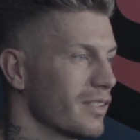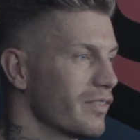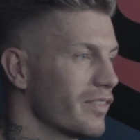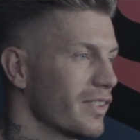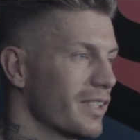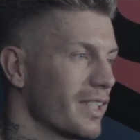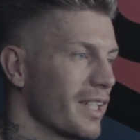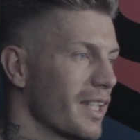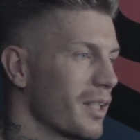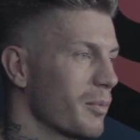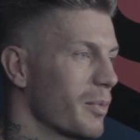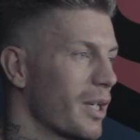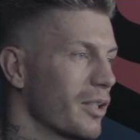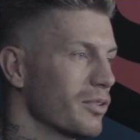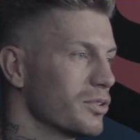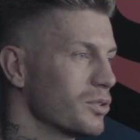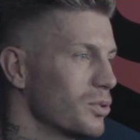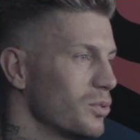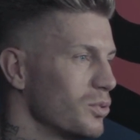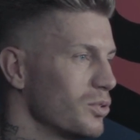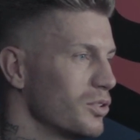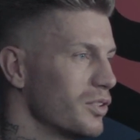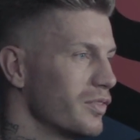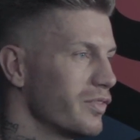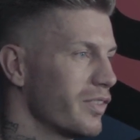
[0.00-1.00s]
I think I had about
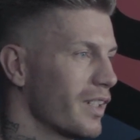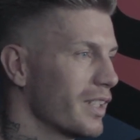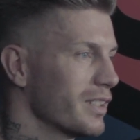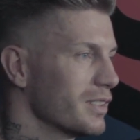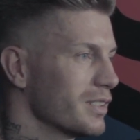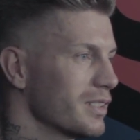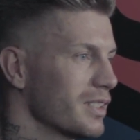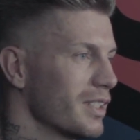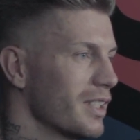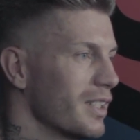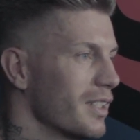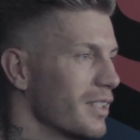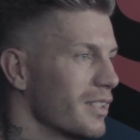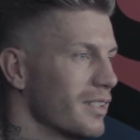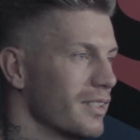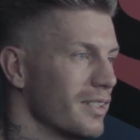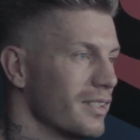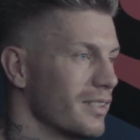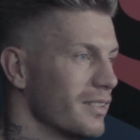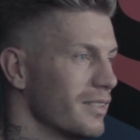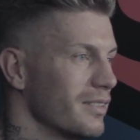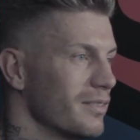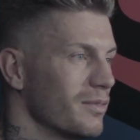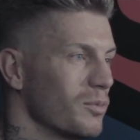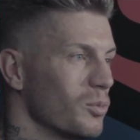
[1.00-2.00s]
200 fans there,
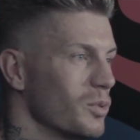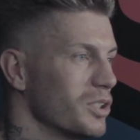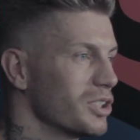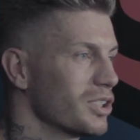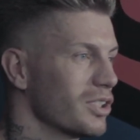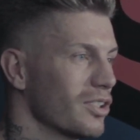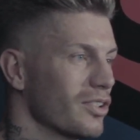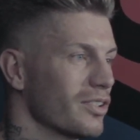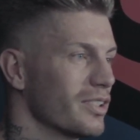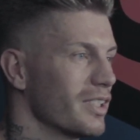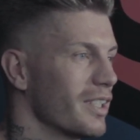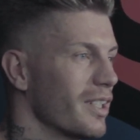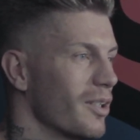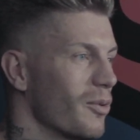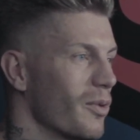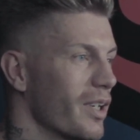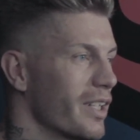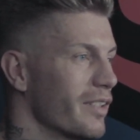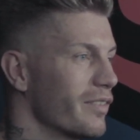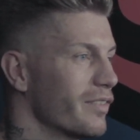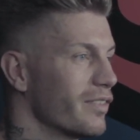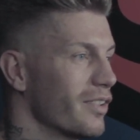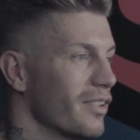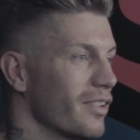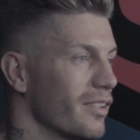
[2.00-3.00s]
and we slugged it
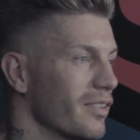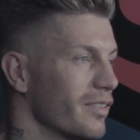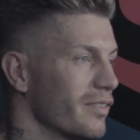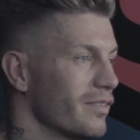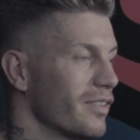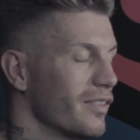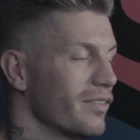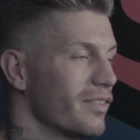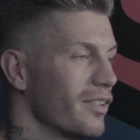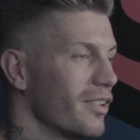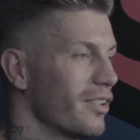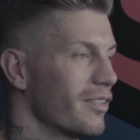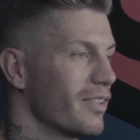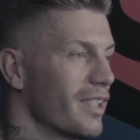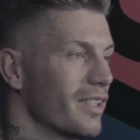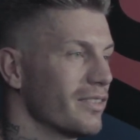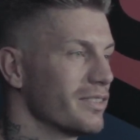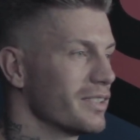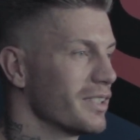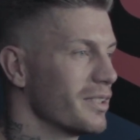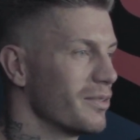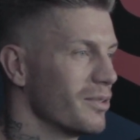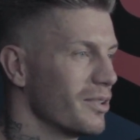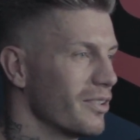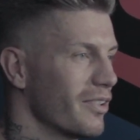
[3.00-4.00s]
away for four
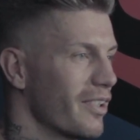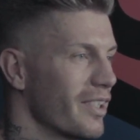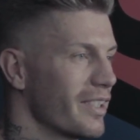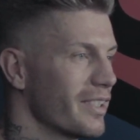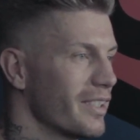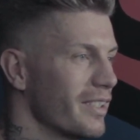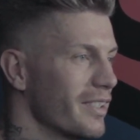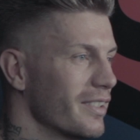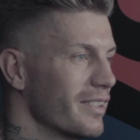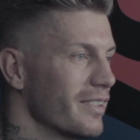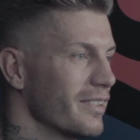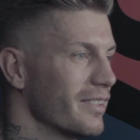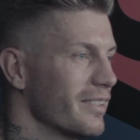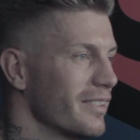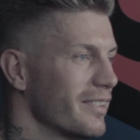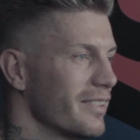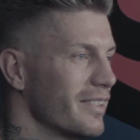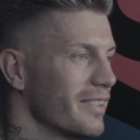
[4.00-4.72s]
rounds. It was great, yeah.